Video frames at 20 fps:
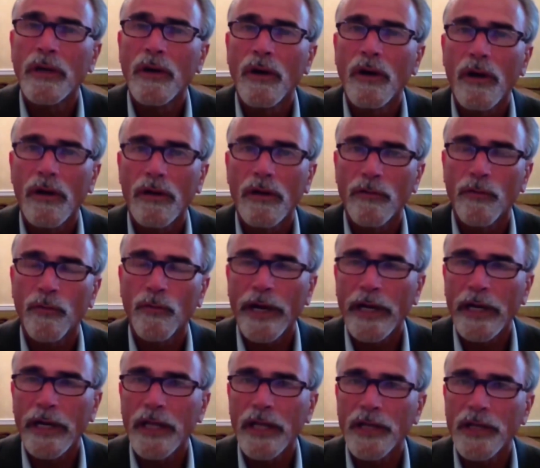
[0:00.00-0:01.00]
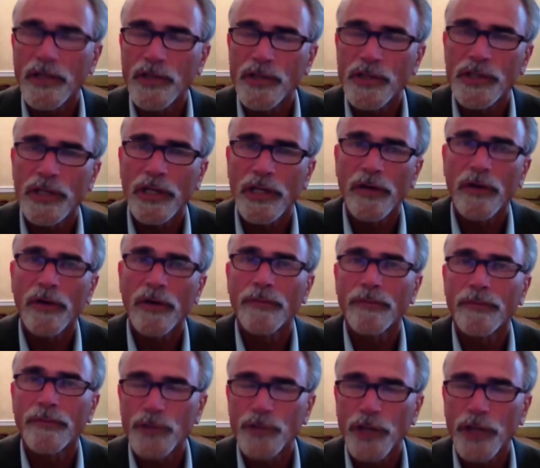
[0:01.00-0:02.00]
all of the regulations that are
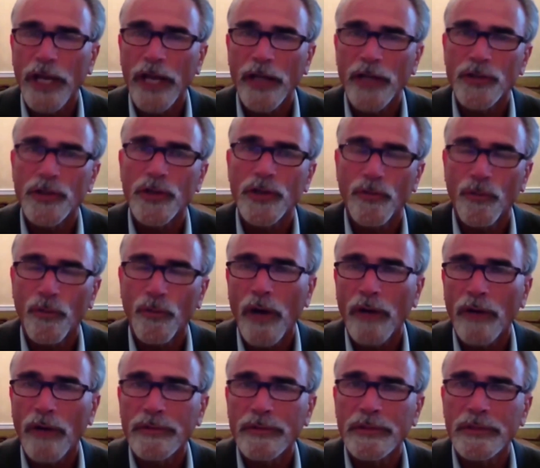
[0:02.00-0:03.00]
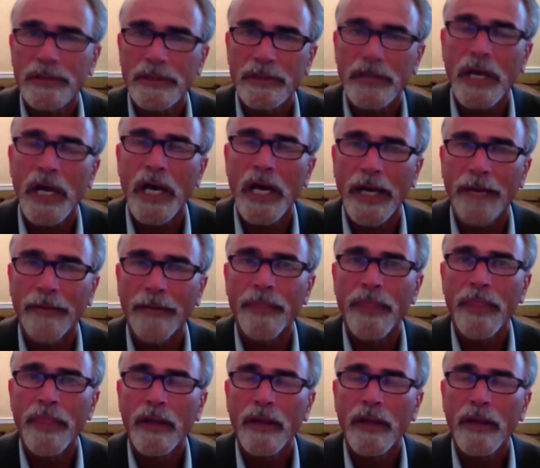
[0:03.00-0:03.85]
changed throughout time.